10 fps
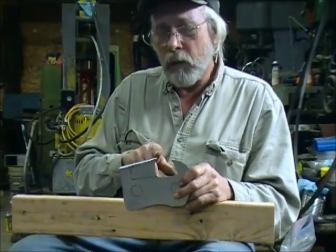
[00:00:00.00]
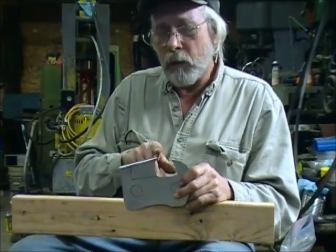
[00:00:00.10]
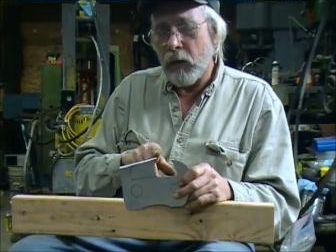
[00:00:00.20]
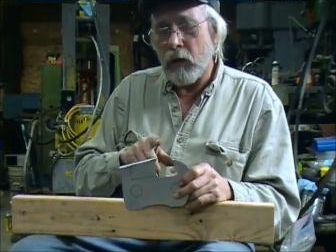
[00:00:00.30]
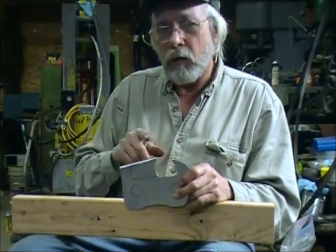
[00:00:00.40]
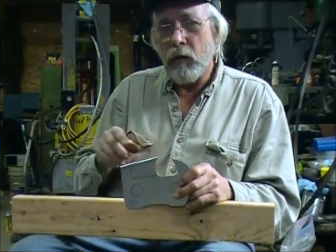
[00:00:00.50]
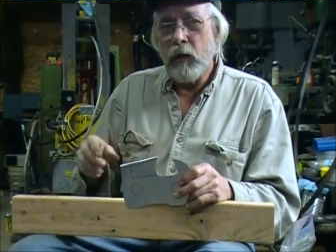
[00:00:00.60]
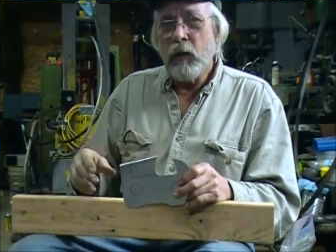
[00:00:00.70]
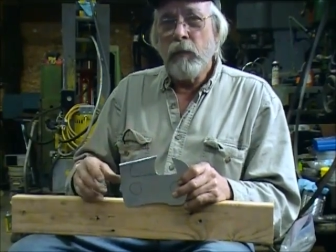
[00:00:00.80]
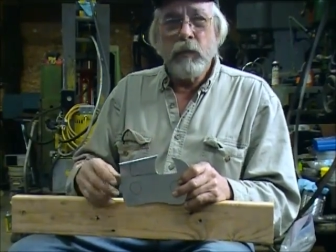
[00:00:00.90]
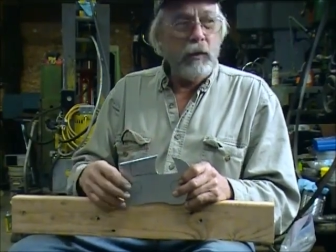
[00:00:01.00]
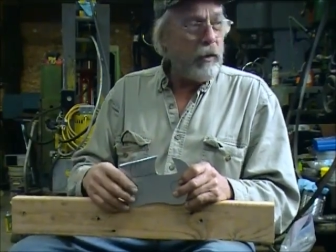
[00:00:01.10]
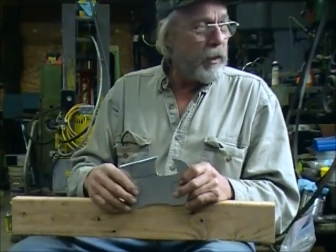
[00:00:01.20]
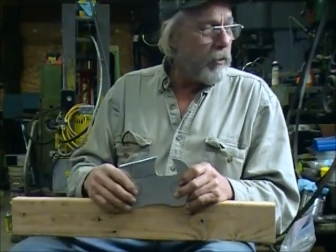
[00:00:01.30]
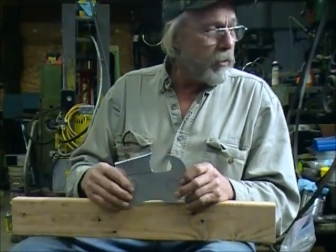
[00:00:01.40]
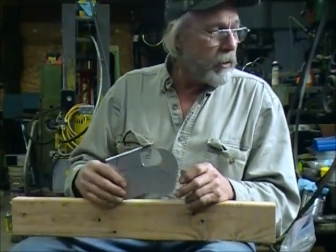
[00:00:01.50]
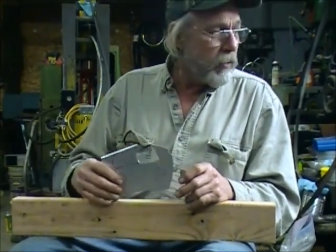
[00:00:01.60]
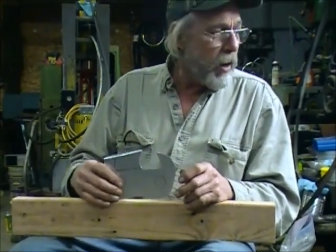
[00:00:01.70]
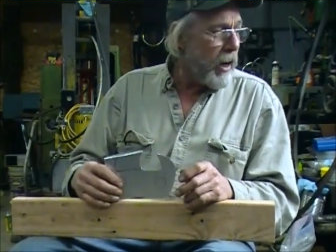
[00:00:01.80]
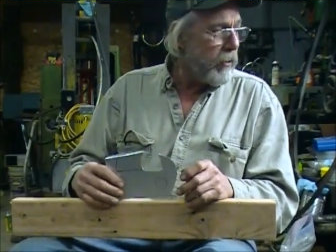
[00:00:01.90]
up there. The deal with the
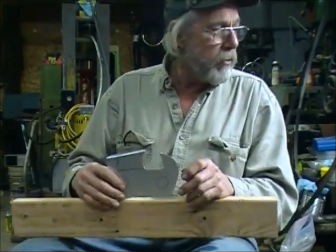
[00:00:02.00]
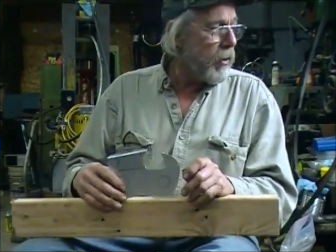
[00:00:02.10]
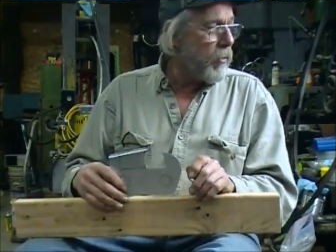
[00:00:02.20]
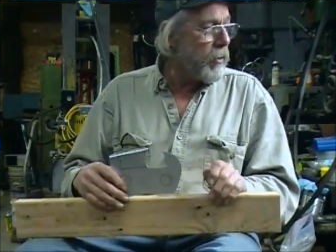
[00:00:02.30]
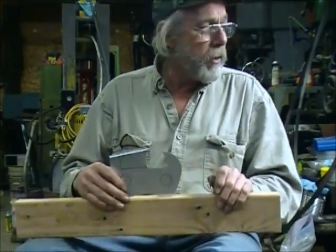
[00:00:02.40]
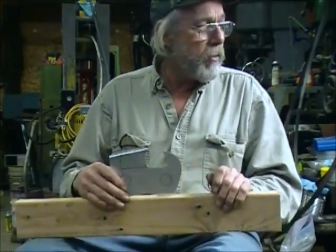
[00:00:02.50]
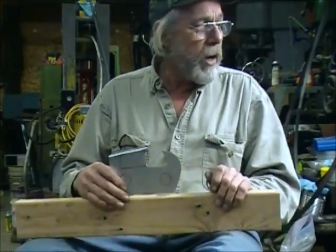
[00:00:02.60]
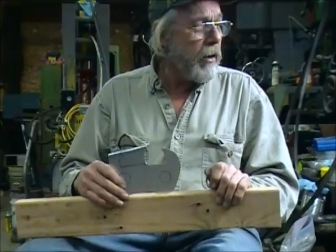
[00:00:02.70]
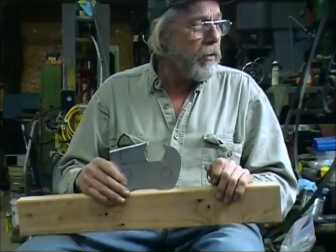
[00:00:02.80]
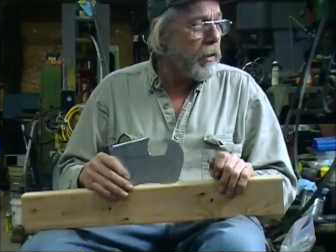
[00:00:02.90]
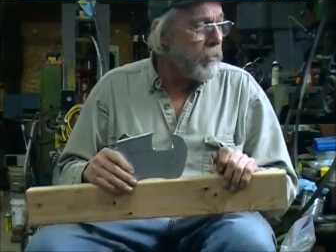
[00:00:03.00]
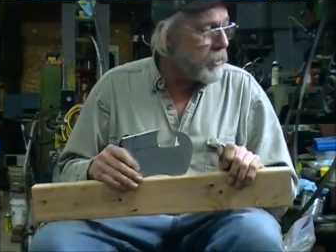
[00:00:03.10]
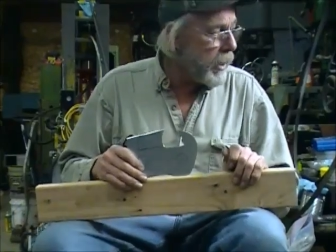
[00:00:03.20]
grinder though, when the grinder comes